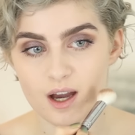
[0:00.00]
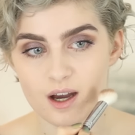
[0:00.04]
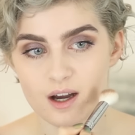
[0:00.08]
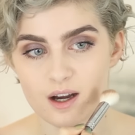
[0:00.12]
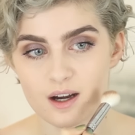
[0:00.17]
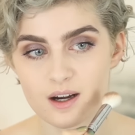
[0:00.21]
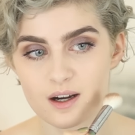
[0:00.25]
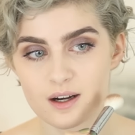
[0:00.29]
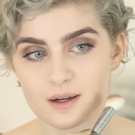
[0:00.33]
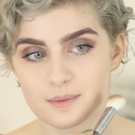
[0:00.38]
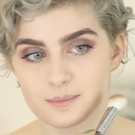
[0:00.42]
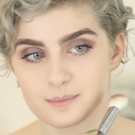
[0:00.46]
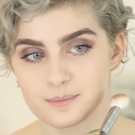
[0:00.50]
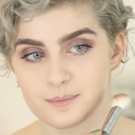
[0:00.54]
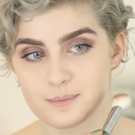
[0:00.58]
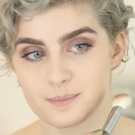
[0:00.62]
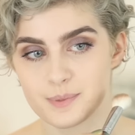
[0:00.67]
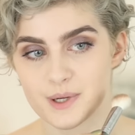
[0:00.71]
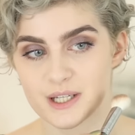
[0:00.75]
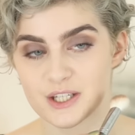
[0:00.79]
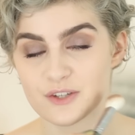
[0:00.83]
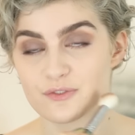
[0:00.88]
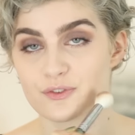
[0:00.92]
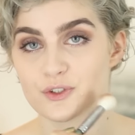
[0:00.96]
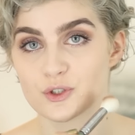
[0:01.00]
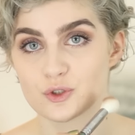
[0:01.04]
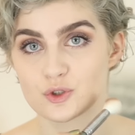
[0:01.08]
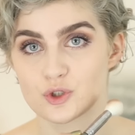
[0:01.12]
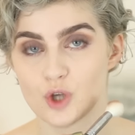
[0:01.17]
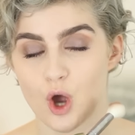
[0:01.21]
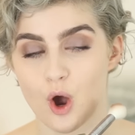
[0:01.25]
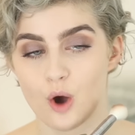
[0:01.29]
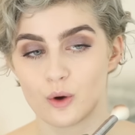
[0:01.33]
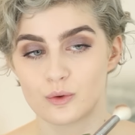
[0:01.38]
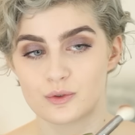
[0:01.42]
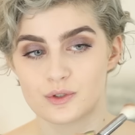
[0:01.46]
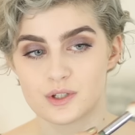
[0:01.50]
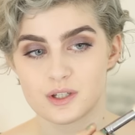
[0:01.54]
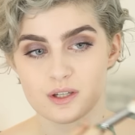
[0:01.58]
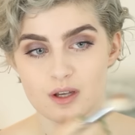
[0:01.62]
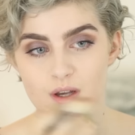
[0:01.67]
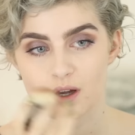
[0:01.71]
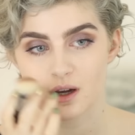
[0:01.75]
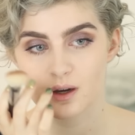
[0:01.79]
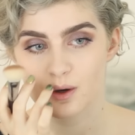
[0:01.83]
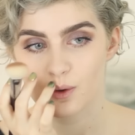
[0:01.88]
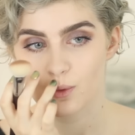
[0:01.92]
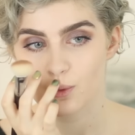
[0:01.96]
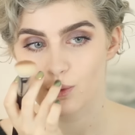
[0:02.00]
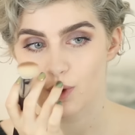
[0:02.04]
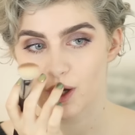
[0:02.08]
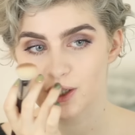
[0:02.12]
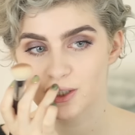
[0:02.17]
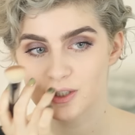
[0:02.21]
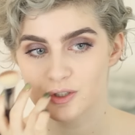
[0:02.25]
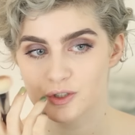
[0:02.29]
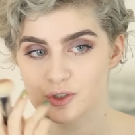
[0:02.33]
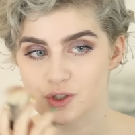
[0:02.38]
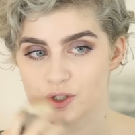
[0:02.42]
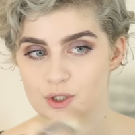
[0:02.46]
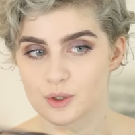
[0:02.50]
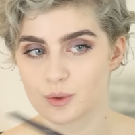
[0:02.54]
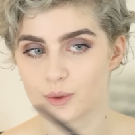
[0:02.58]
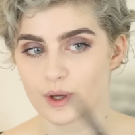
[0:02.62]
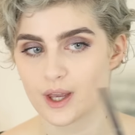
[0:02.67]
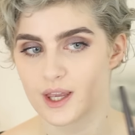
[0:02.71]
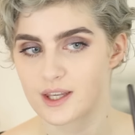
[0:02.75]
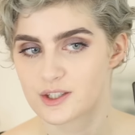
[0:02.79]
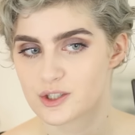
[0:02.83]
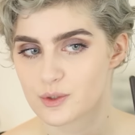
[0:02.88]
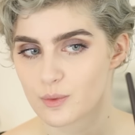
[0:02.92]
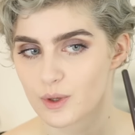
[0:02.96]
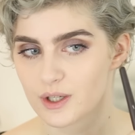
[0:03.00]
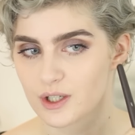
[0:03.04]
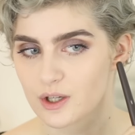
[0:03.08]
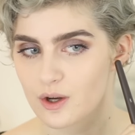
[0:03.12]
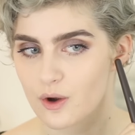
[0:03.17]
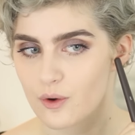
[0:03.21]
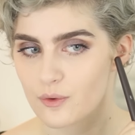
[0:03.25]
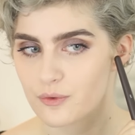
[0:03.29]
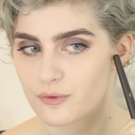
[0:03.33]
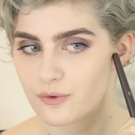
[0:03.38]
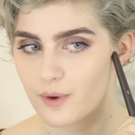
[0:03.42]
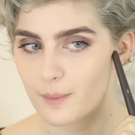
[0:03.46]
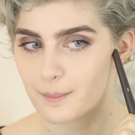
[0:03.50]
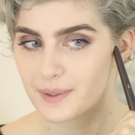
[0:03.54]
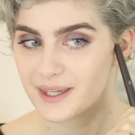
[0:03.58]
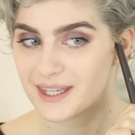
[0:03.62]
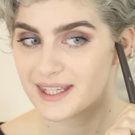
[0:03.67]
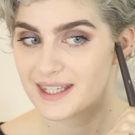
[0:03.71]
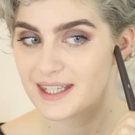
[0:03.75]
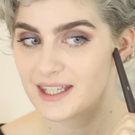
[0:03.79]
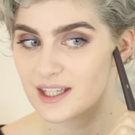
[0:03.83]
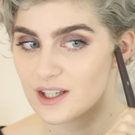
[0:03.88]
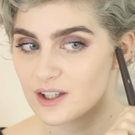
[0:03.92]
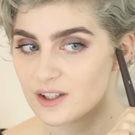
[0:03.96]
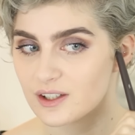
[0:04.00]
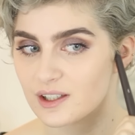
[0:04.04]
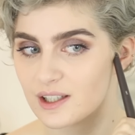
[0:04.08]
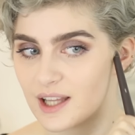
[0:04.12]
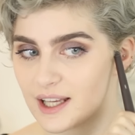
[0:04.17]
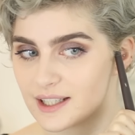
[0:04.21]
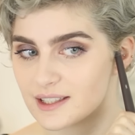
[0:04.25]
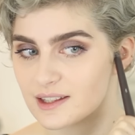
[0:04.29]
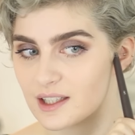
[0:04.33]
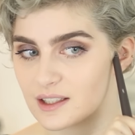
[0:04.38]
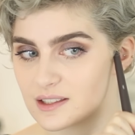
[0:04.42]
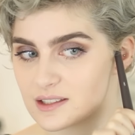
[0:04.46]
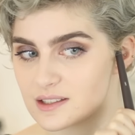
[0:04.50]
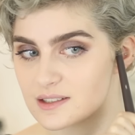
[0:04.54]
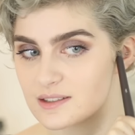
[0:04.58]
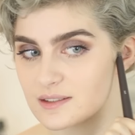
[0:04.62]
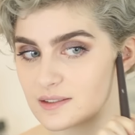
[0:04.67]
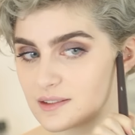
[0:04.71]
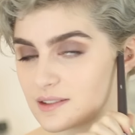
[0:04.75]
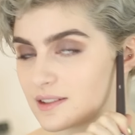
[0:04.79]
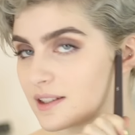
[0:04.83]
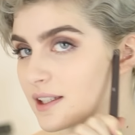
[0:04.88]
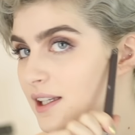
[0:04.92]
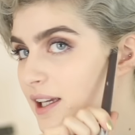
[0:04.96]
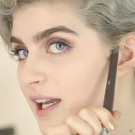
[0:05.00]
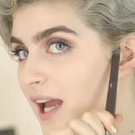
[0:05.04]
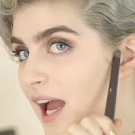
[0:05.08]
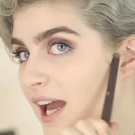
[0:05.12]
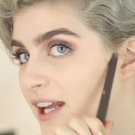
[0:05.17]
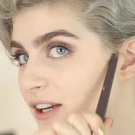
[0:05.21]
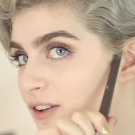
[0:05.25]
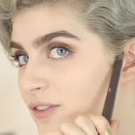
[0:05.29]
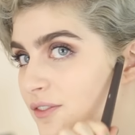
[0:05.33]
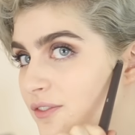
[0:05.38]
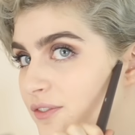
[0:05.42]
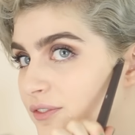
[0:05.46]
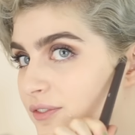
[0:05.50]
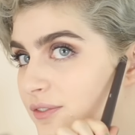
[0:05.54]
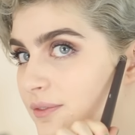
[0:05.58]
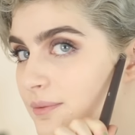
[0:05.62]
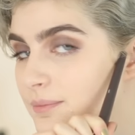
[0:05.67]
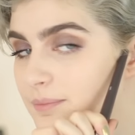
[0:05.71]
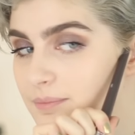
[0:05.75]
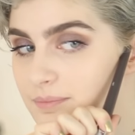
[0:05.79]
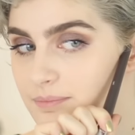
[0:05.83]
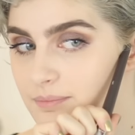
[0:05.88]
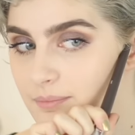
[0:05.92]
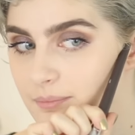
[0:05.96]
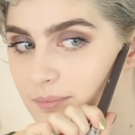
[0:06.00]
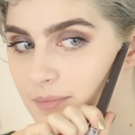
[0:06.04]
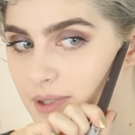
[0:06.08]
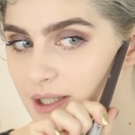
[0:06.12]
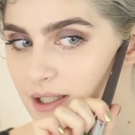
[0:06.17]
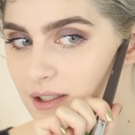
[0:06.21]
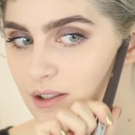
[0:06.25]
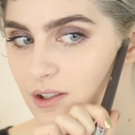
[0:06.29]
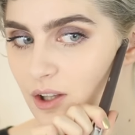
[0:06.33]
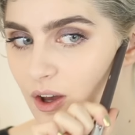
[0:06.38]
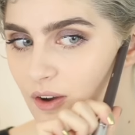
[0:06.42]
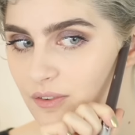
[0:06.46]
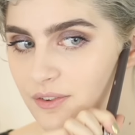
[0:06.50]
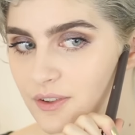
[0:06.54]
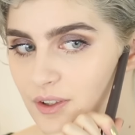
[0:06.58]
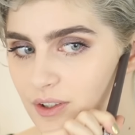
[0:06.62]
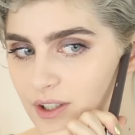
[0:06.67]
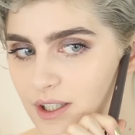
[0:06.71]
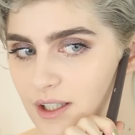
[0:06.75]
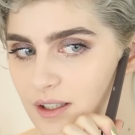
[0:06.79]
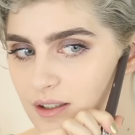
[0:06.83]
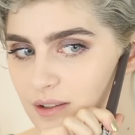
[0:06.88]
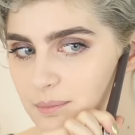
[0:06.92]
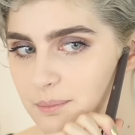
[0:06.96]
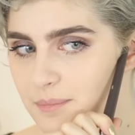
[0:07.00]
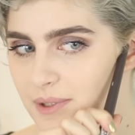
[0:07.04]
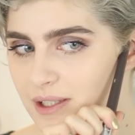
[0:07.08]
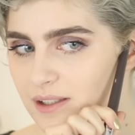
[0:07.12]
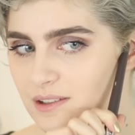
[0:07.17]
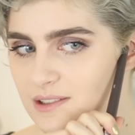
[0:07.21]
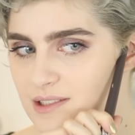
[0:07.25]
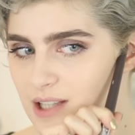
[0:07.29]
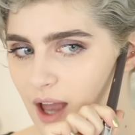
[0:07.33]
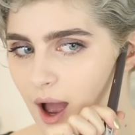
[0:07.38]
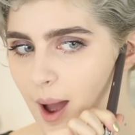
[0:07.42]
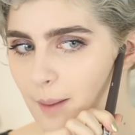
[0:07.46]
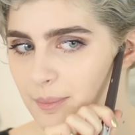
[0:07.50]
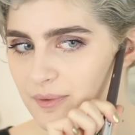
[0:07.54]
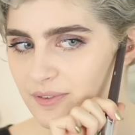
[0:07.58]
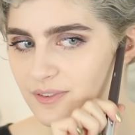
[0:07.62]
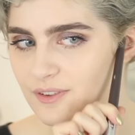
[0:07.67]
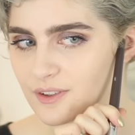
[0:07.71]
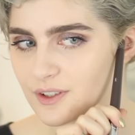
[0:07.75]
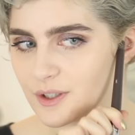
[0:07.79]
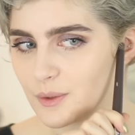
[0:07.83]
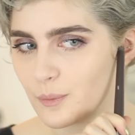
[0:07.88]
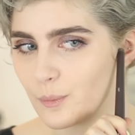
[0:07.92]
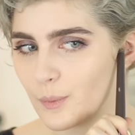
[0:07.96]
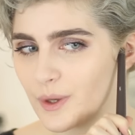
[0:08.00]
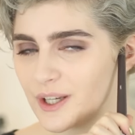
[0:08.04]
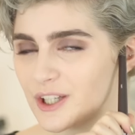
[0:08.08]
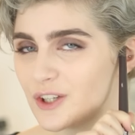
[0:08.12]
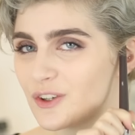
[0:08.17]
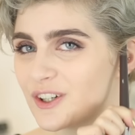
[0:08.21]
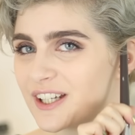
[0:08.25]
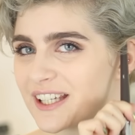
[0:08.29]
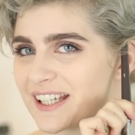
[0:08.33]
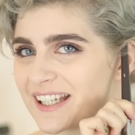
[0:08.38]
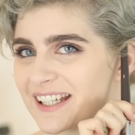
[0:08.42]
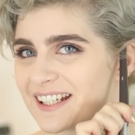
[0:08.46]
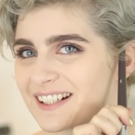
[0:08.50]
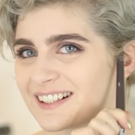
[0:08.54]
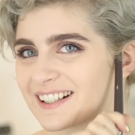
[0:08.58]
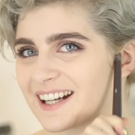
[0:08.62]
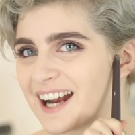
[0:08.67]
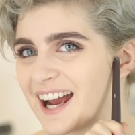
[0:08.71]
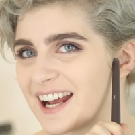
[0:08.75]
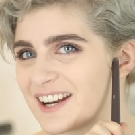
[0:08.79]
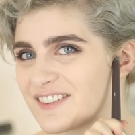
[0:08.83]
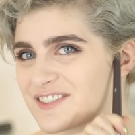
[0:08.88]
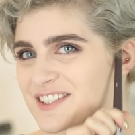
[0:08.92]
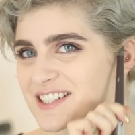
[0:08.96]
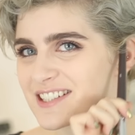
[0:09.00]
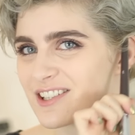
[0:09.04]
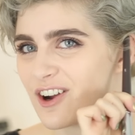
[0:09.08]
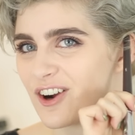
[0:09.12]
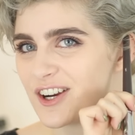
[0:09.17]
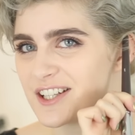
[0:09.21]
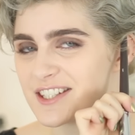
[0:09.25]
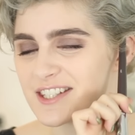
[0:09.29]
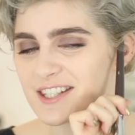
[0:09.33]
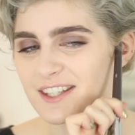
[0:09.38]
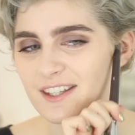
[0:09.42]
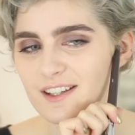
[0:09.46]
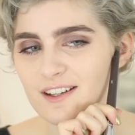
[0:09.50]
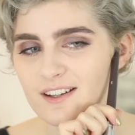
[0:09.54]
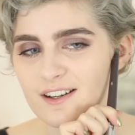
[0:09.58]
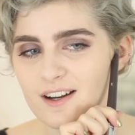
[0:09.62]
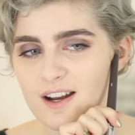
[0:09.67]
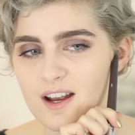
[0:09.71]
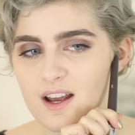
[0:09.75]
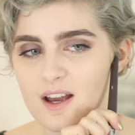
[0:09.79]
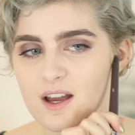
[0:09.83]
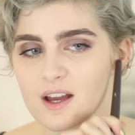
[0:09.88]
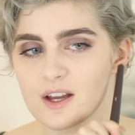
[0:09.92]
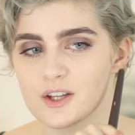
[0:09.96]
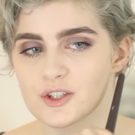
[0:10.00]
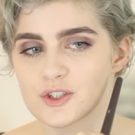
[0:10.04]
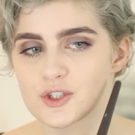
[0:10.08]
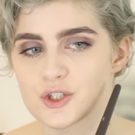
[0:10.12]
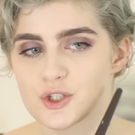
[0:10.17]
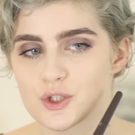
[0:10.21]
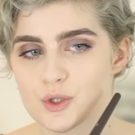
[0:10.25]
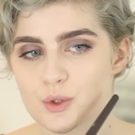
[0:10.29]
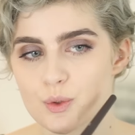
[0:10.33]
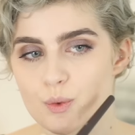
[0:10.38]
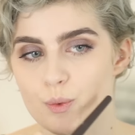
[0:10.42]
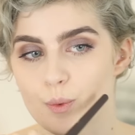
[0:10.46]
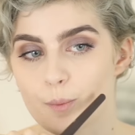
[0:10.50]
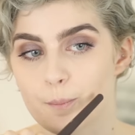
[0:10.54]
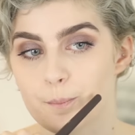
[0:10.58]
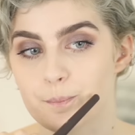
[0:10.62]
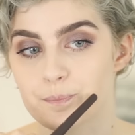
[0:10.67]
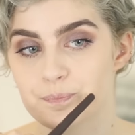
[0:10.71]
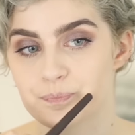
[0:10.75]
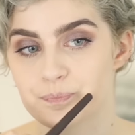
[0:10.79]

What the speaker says: but if you don't, what you do is you want to go from here, like the kind of middle of your ear, middle top of your ear, where your ear kind of starts here, to